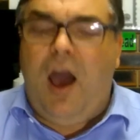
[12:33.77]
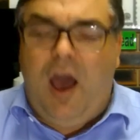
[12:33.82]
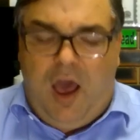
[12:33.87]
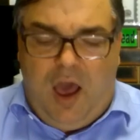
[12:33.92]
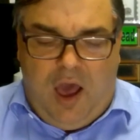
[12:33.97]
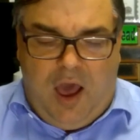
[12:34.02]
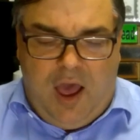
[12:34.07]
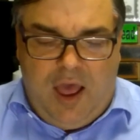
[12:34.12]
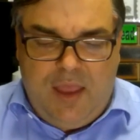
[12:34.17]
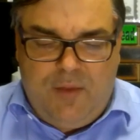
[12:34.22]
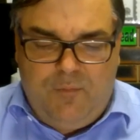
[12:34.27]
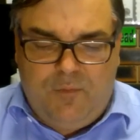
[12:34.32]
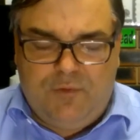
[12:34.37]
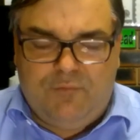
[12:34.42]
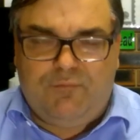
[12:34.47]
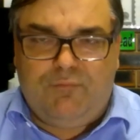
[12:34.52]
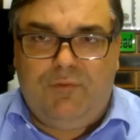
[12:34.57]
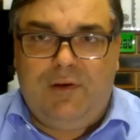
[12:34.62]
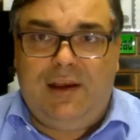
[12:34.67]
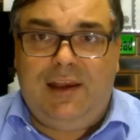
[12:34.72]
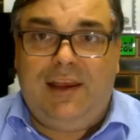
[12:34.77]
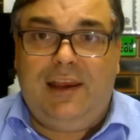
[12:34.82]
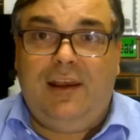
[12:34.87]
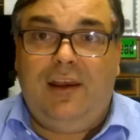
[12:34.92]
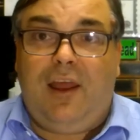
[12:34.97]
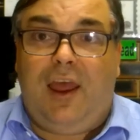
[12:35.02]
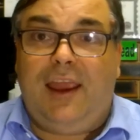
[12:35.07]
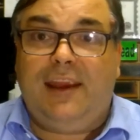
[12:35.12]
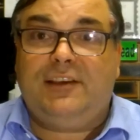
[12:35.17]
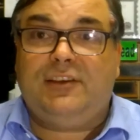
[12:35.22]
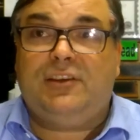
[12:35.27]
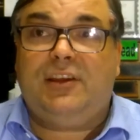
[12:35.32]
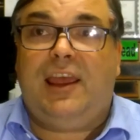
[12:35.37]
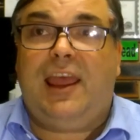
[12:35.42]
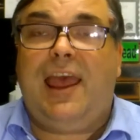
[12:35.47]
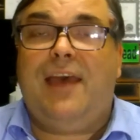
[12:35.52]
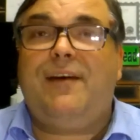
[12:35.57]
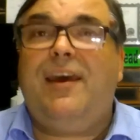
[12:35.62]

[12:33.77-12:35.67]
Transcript: I would really like to have,